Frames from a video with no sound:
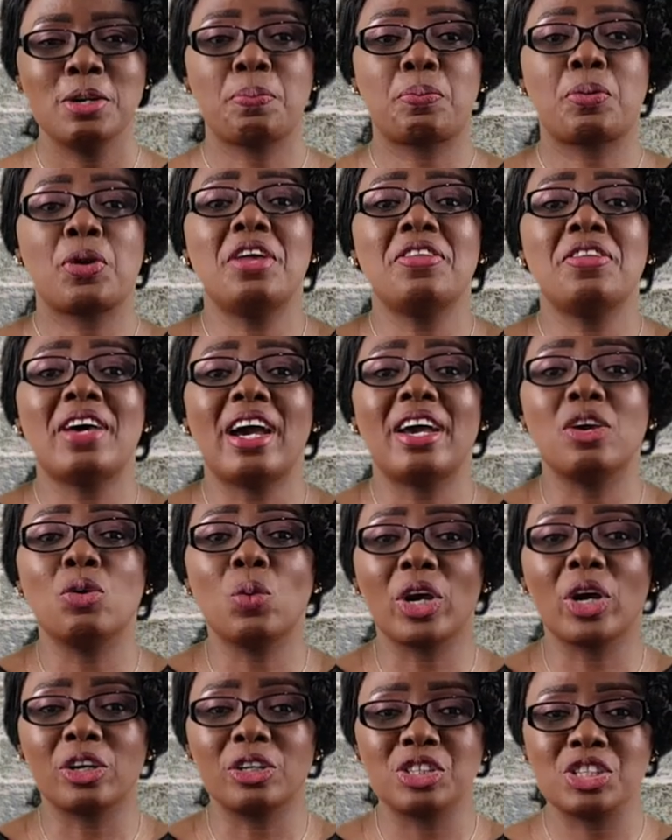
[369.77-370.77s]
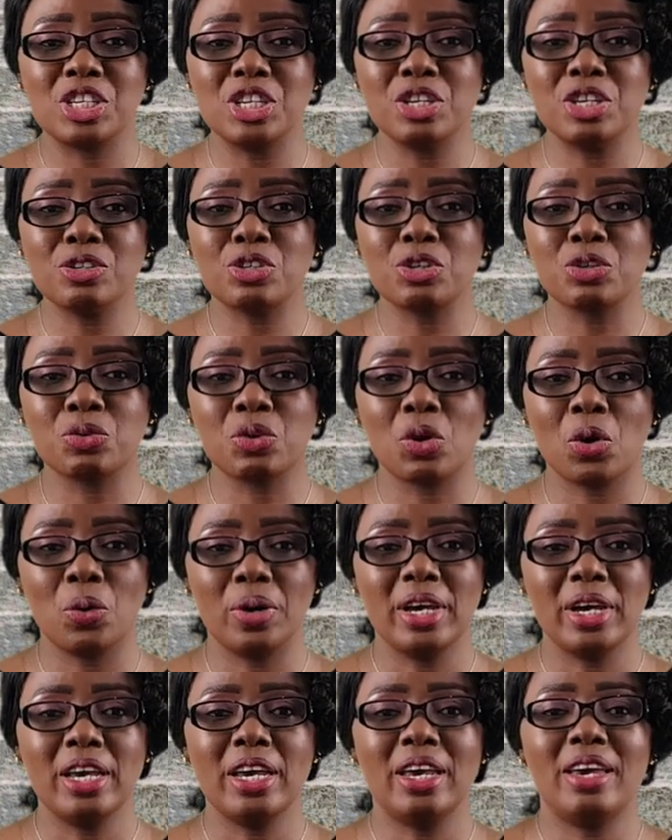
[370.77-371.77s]
Pray that he will continue to grow
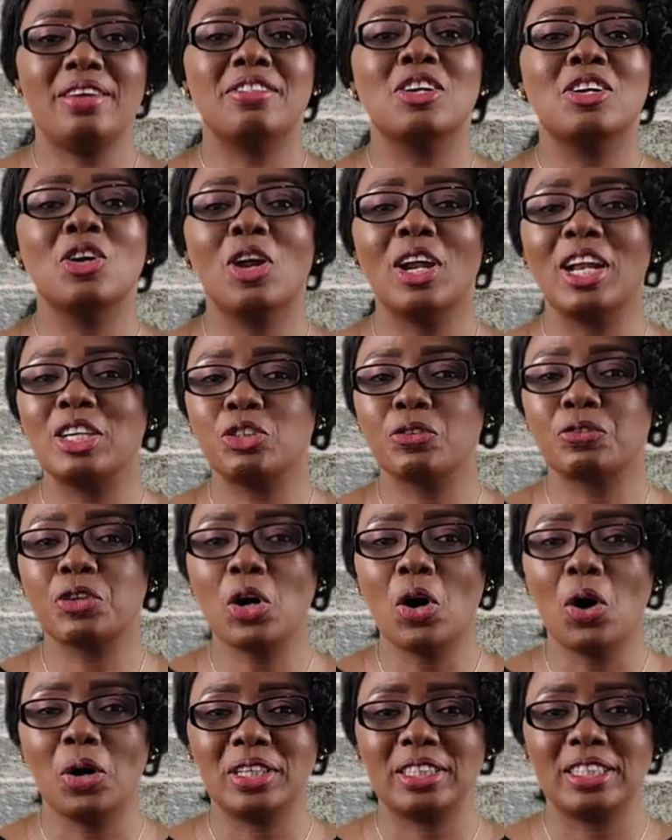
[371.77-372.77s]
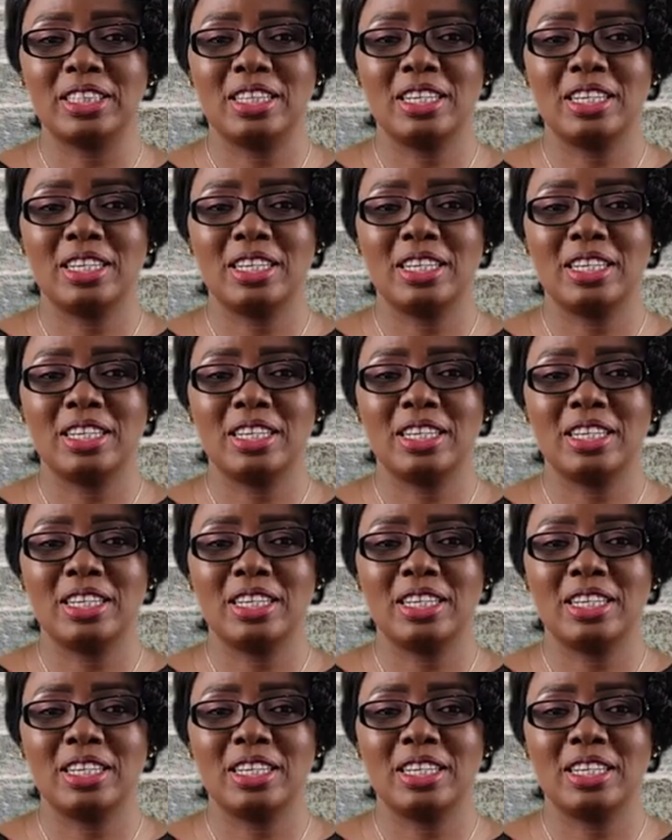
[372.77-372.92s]
in the knowledge of God.